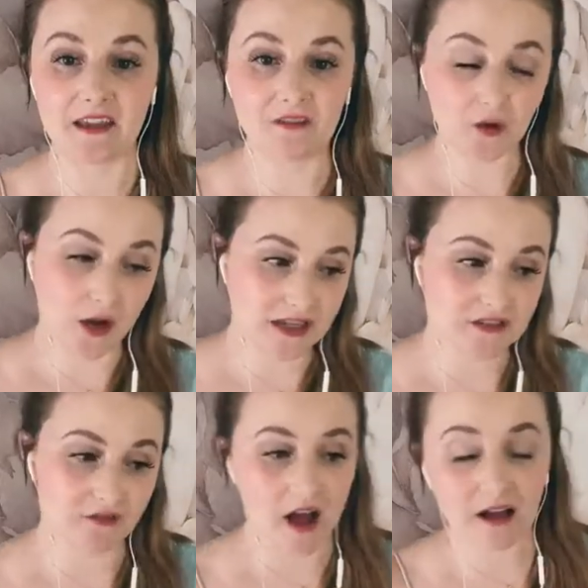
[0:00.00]
if you
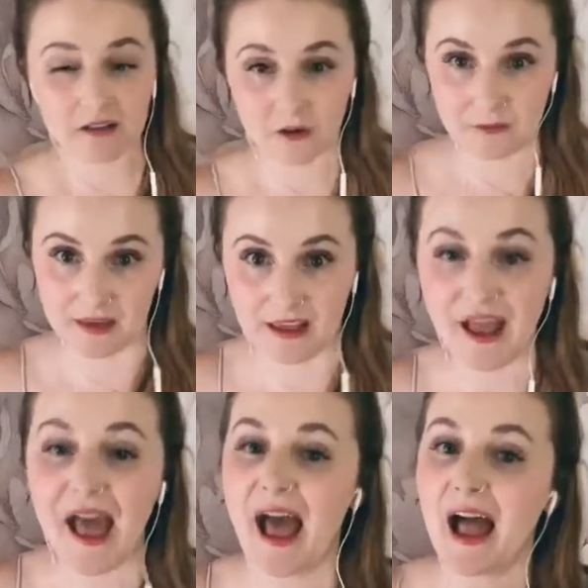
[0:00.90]
guys follow
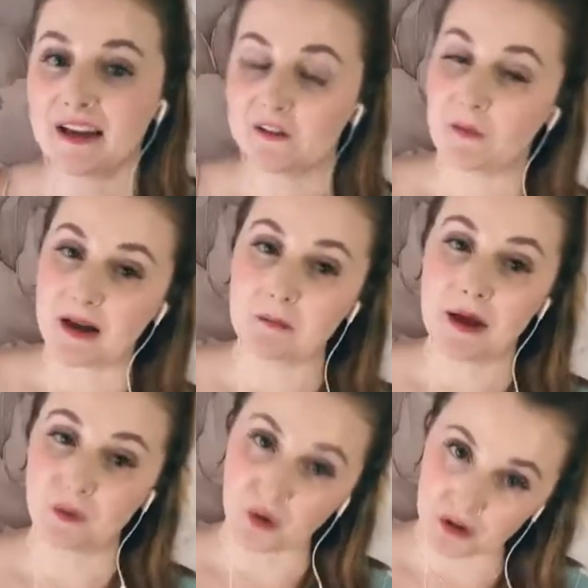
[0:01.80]
me and you've been in
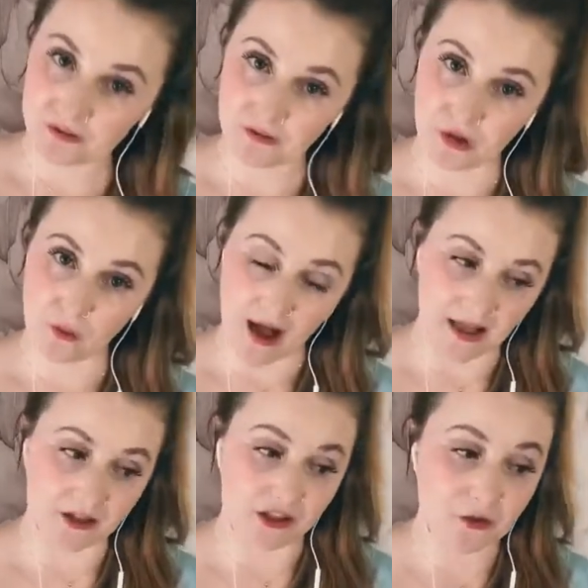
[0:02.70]
my world for a
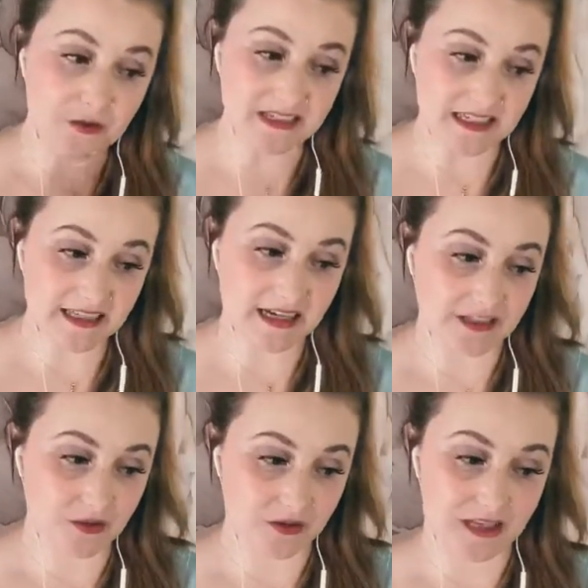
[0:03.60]
while, you see that I
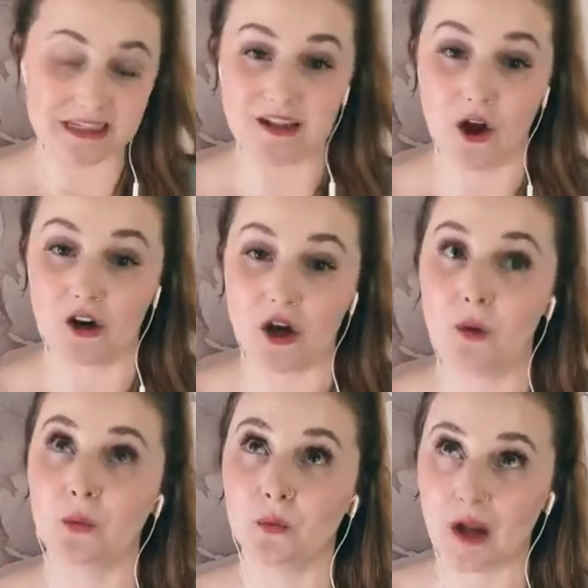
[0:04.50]
do this on
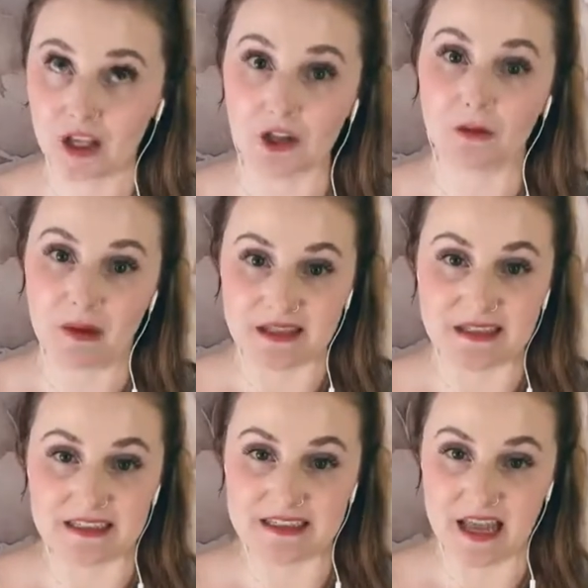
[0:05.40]
a regular
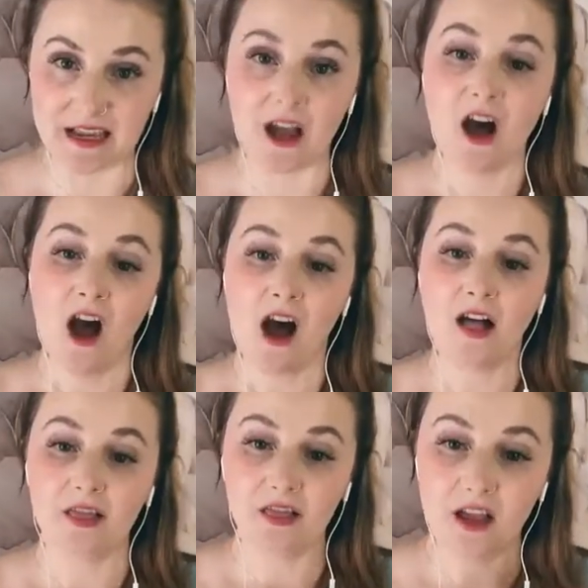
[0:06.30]
basis. Like,
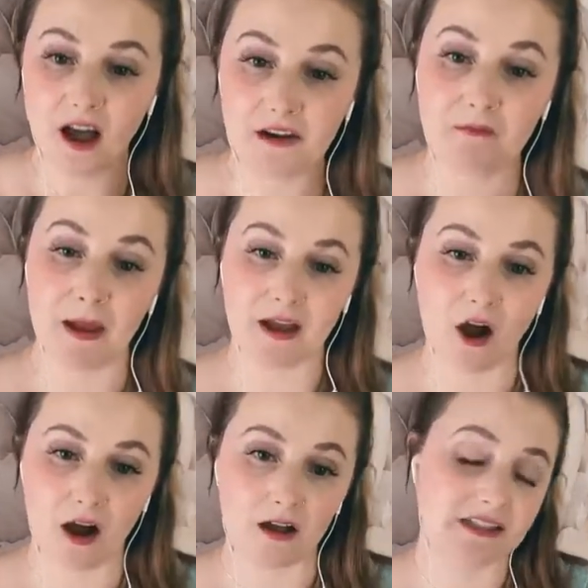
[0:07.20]
a lot of my
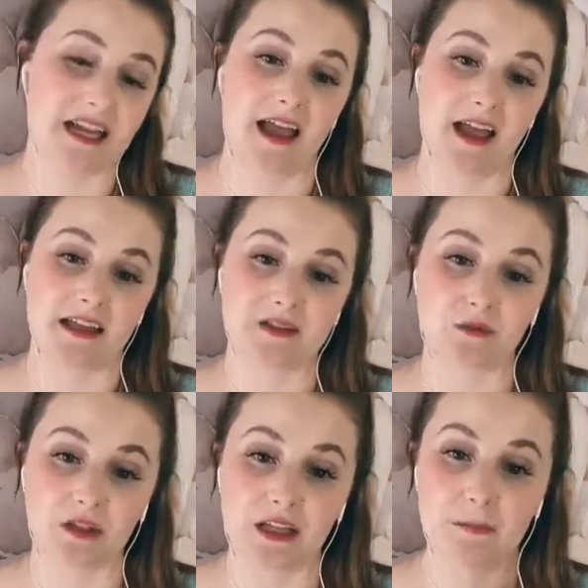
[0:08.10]
content is
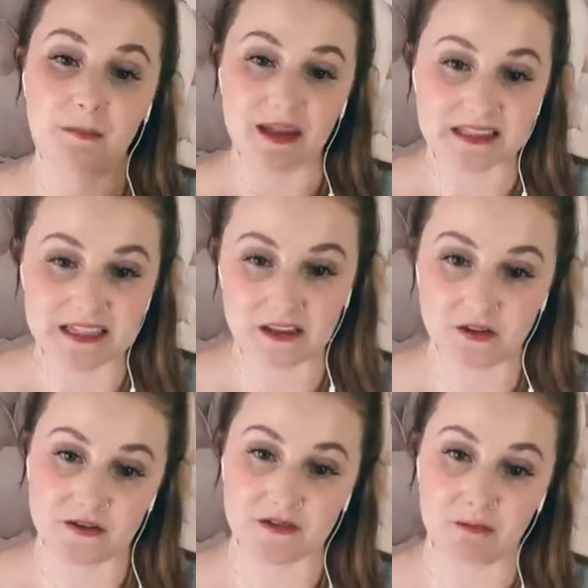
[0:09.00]
really busting
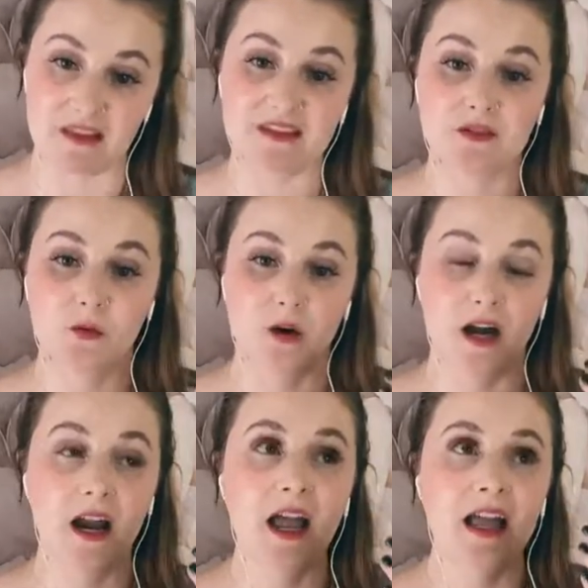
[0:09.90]
those myths
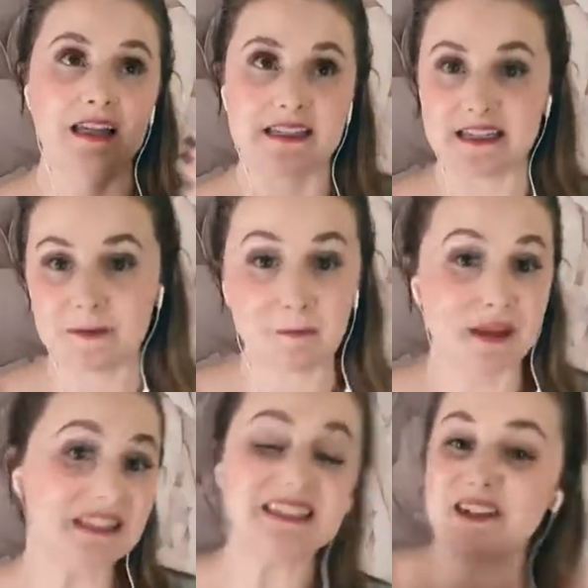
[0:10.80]
or
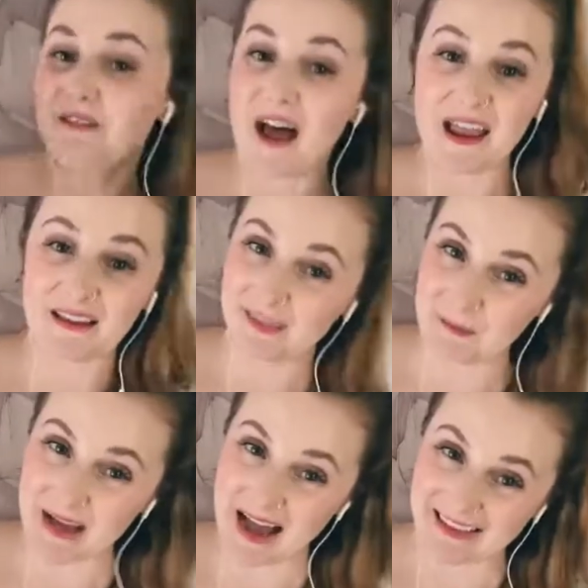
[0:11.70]
demystifying the
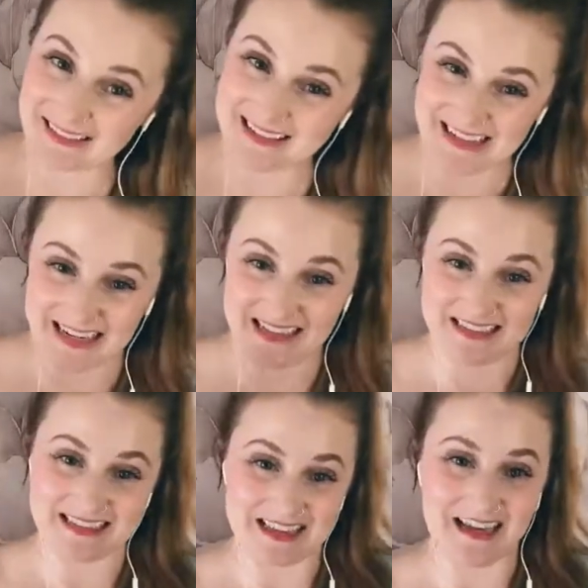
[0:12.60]
behind the
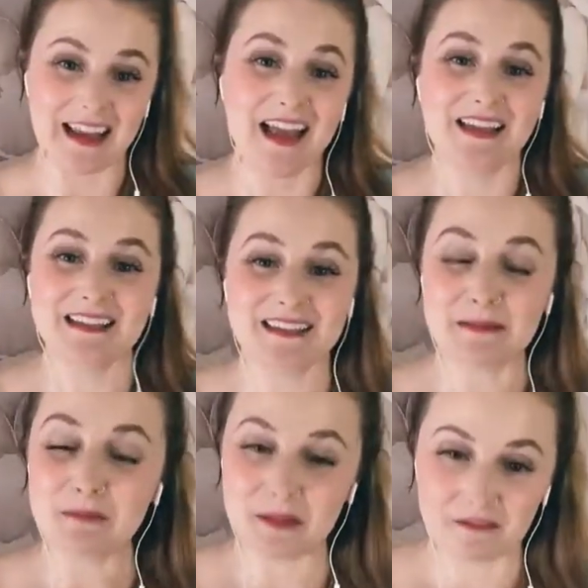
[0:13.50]
scenes and
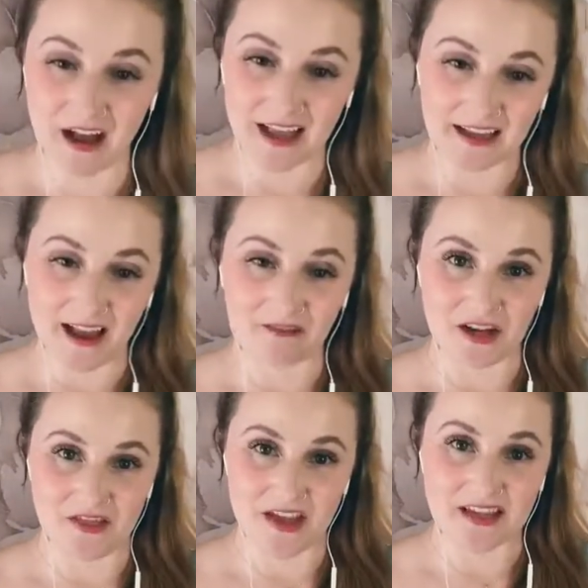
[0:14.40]
simplifying
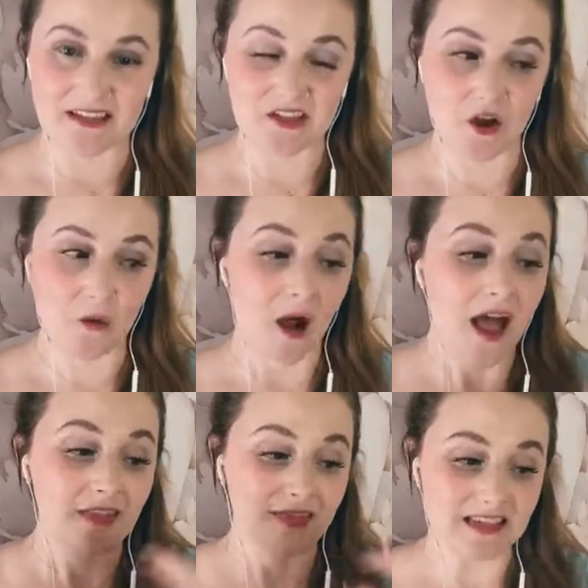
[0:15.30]
everything. So
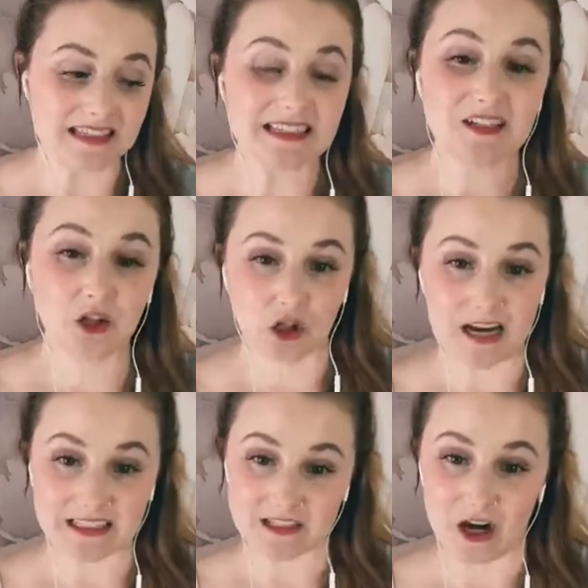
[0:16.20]
this is a
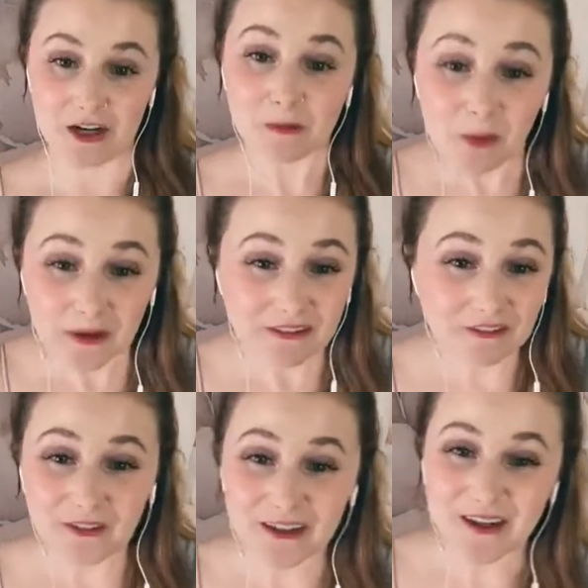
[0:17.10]
great starting
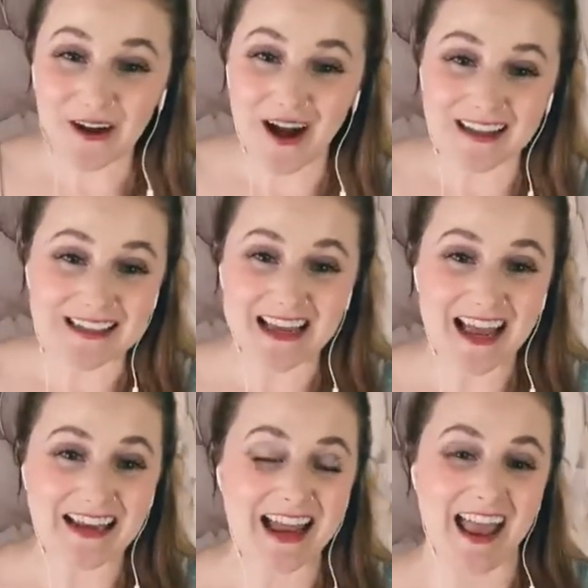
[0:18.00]
point for your
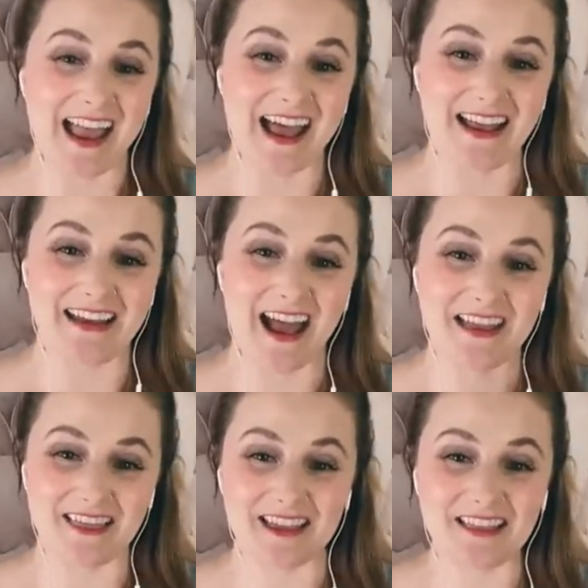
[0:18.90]
content, and
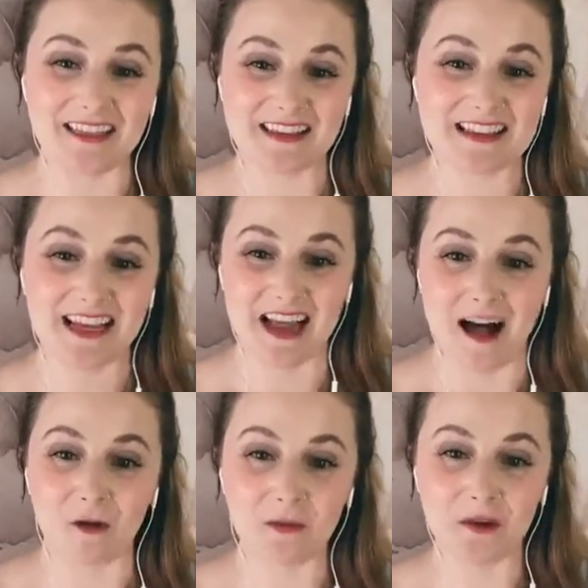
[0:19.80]
I think that this can
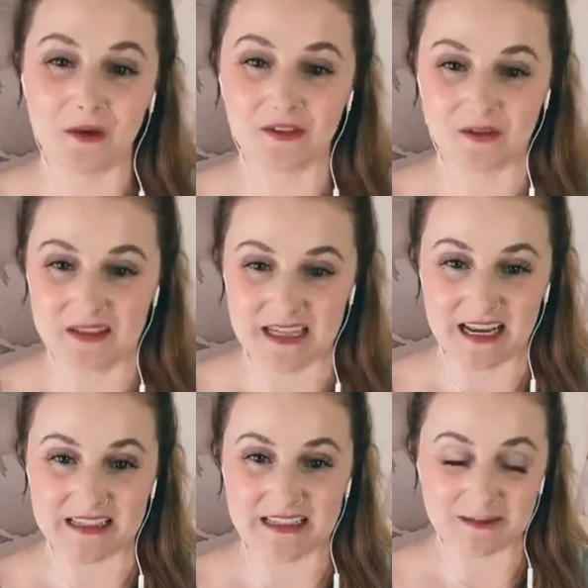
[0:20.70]
help you on those
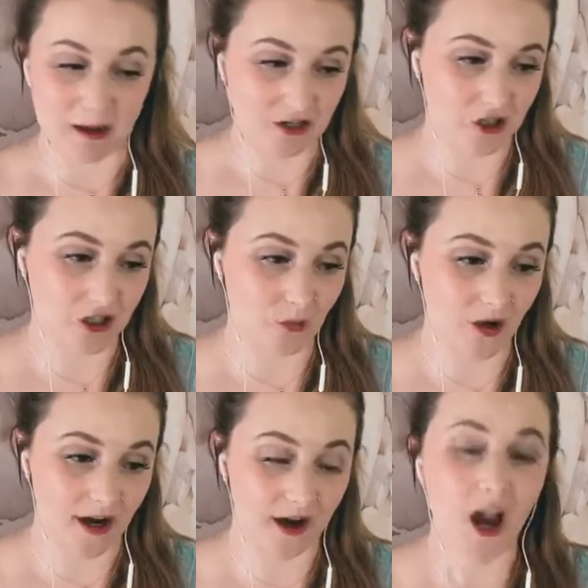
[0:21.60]
days, especially
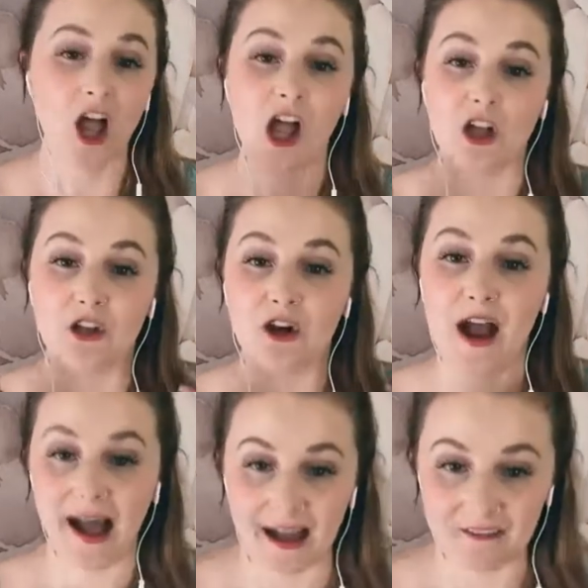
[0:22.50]
where you're
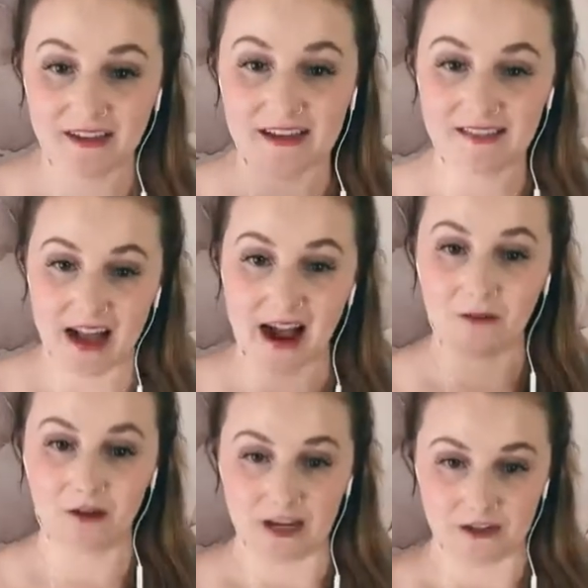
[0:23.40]
having
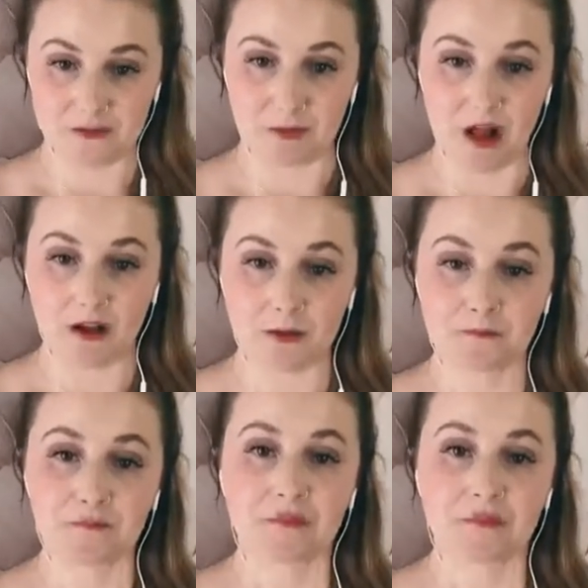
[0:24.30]
that writer's block.